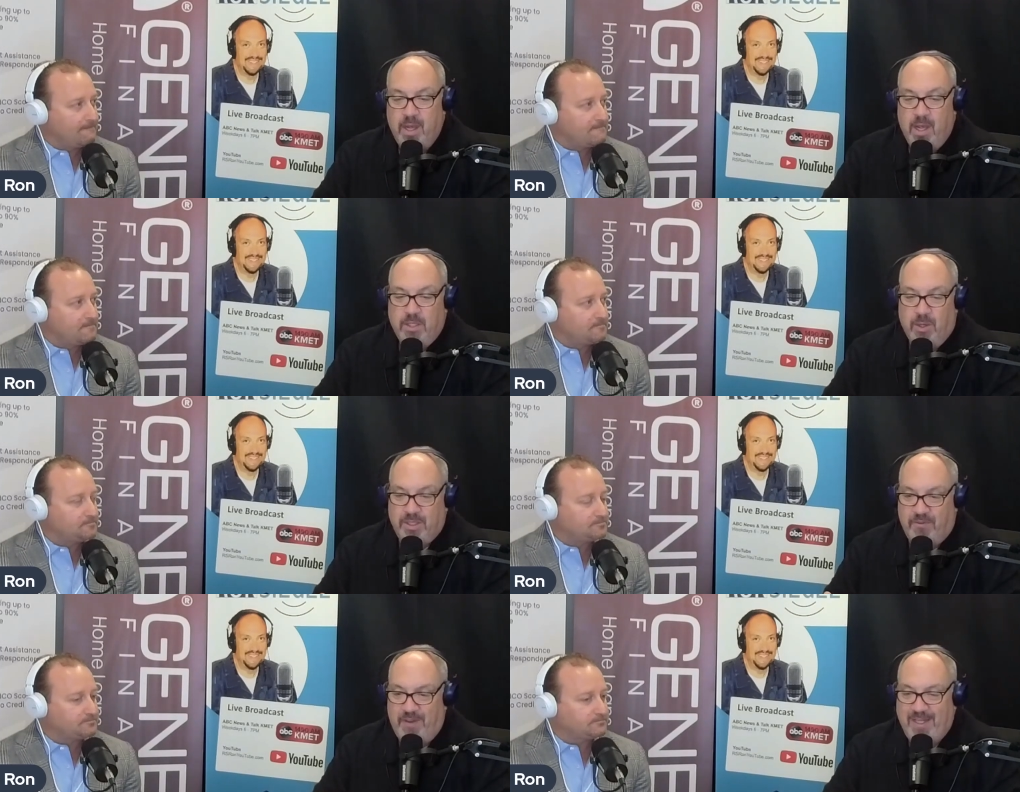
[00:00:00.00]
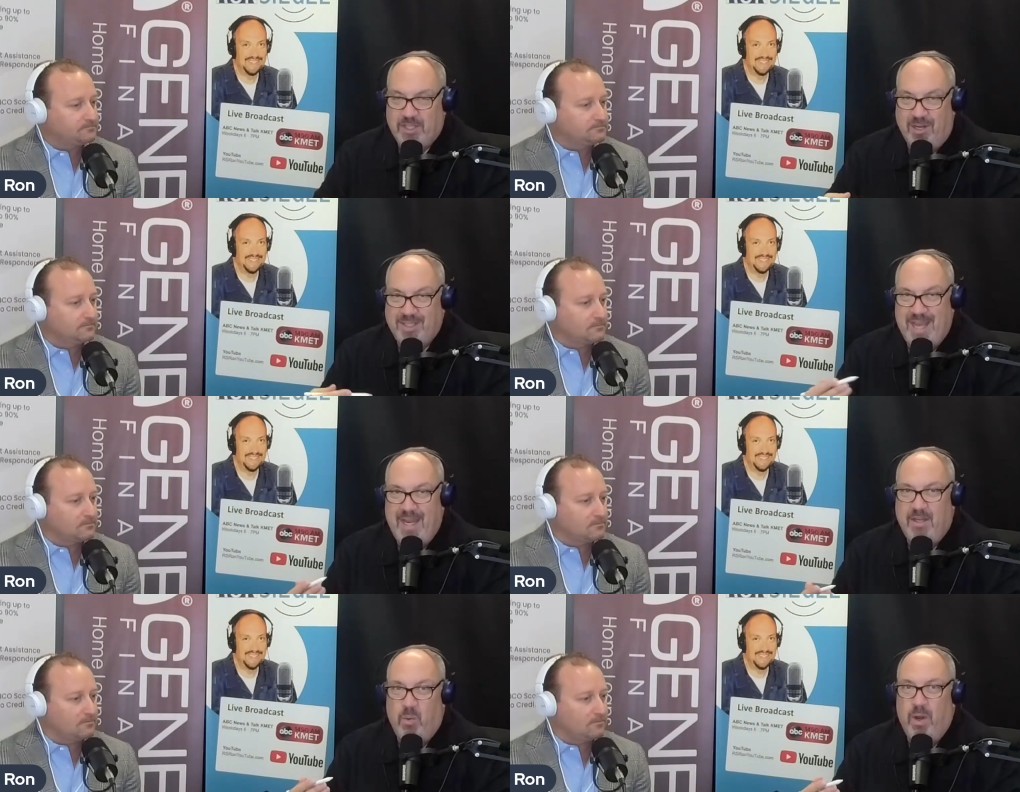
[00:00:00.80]
Speaker 1: So as the Fed starts
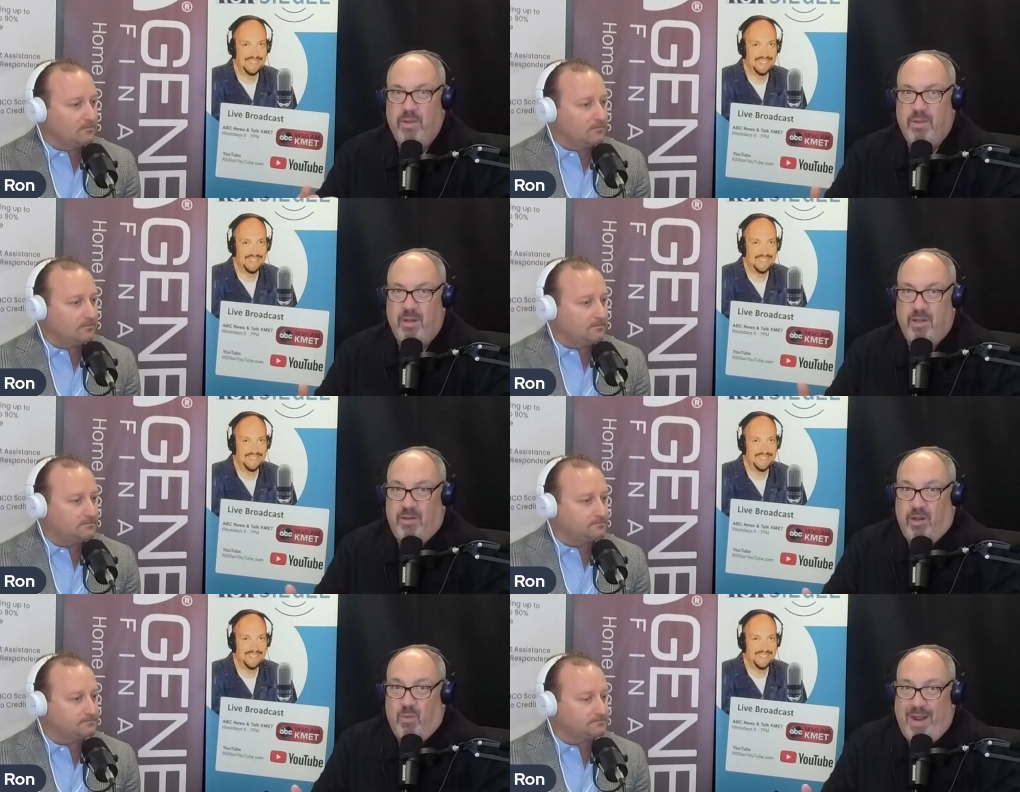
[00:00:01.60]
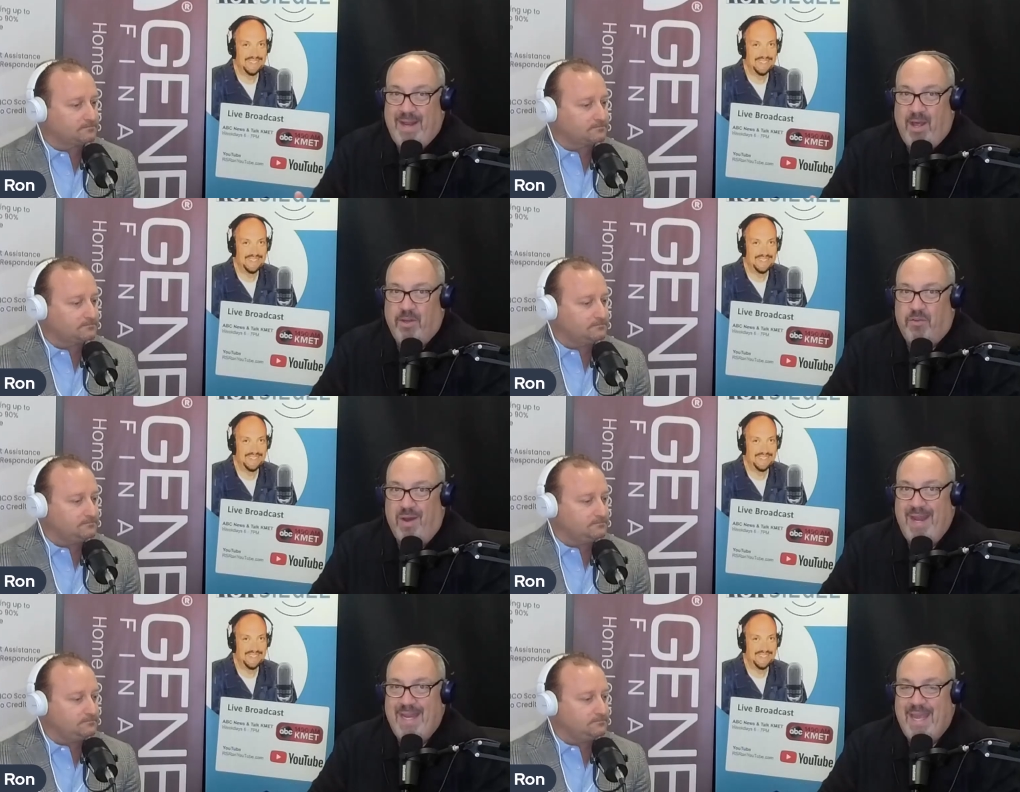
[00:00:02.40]
getting to where they're, they're, right now they're
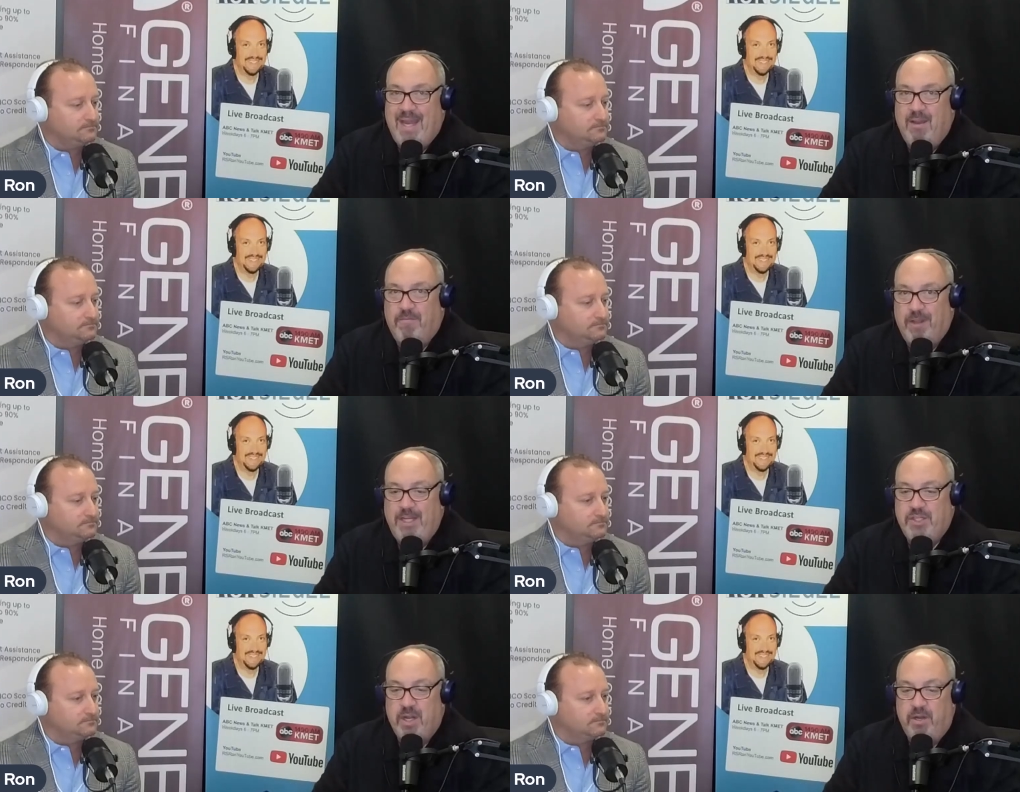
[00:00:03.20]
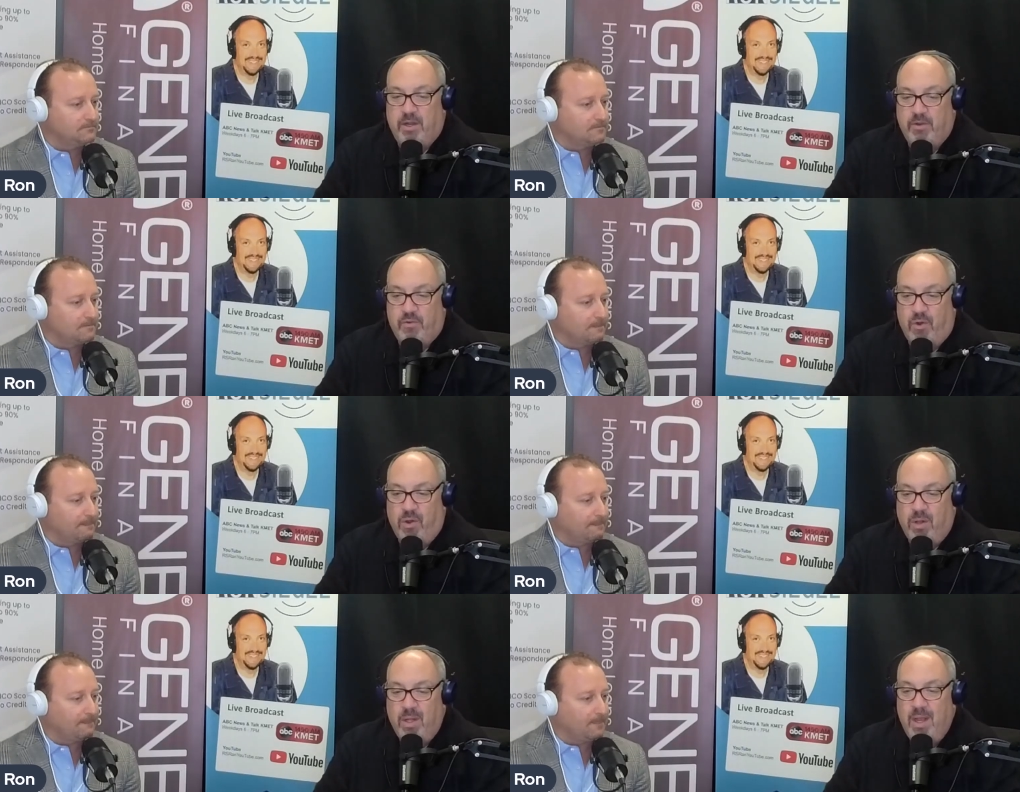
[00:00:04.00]
trying to get inflation under
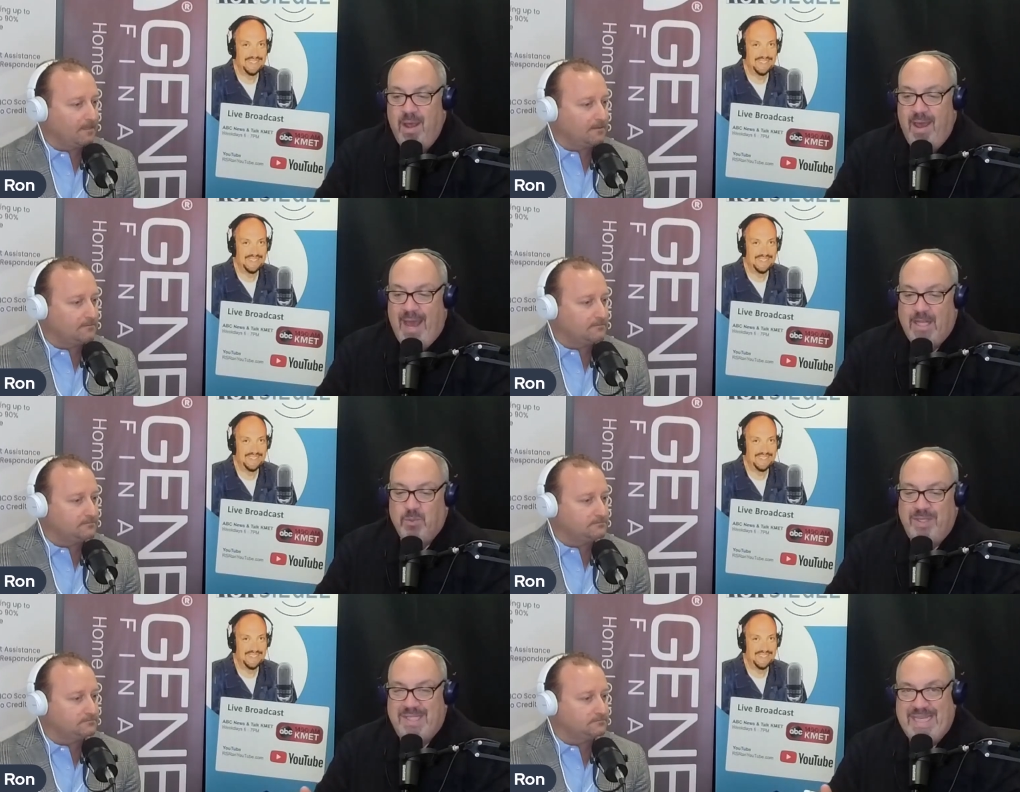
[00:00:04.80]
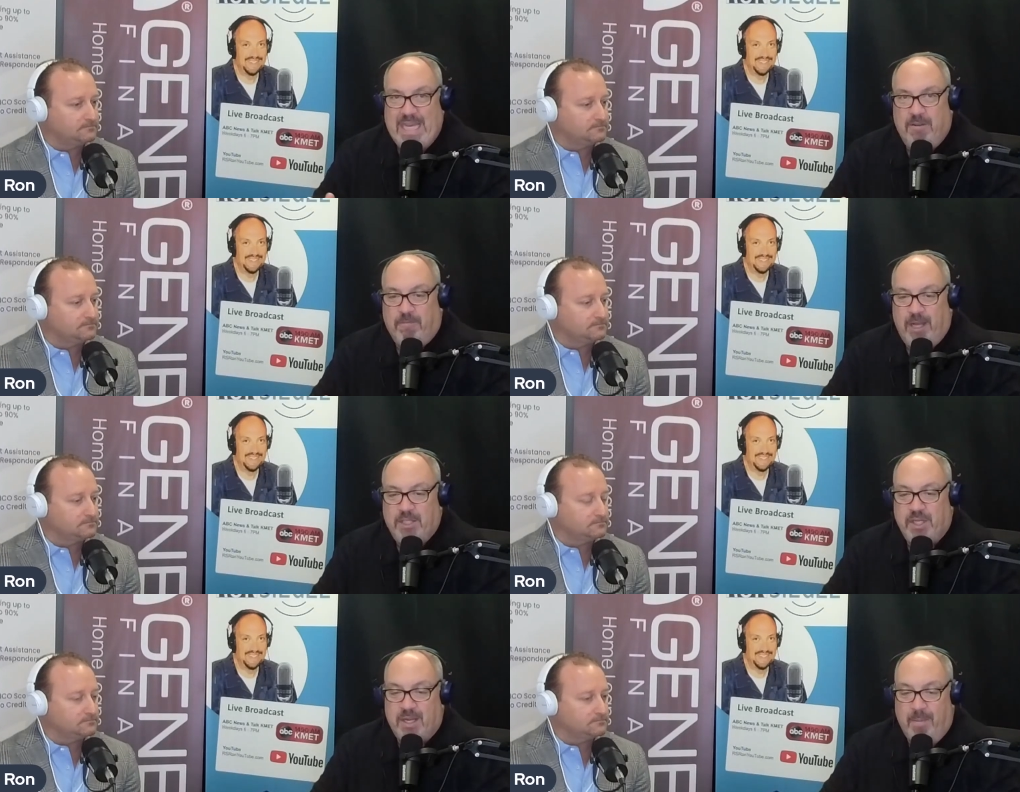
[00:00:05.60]
control, as we see
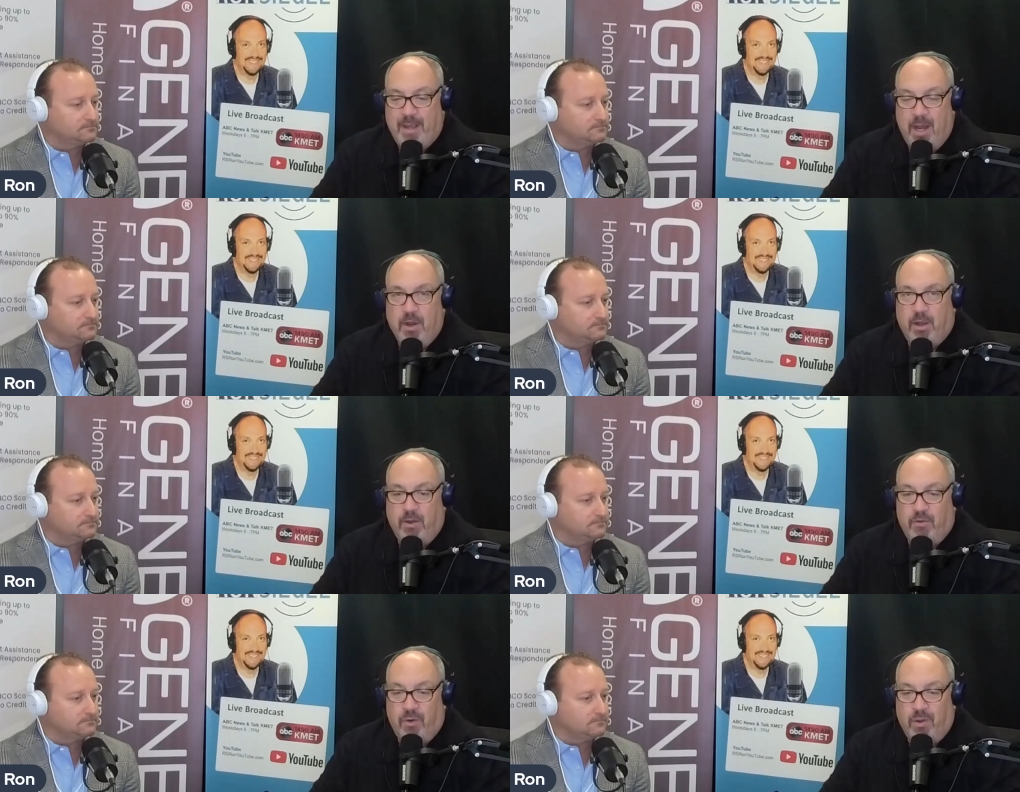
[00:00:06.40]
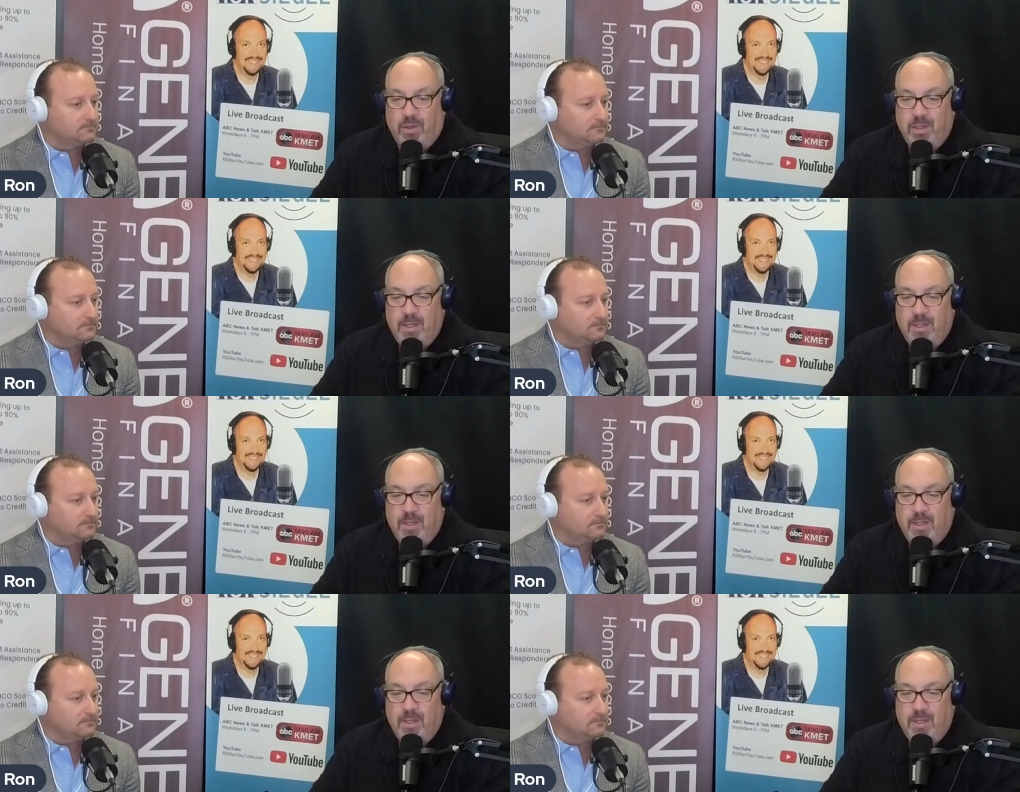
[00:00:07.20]
inflation coming under control,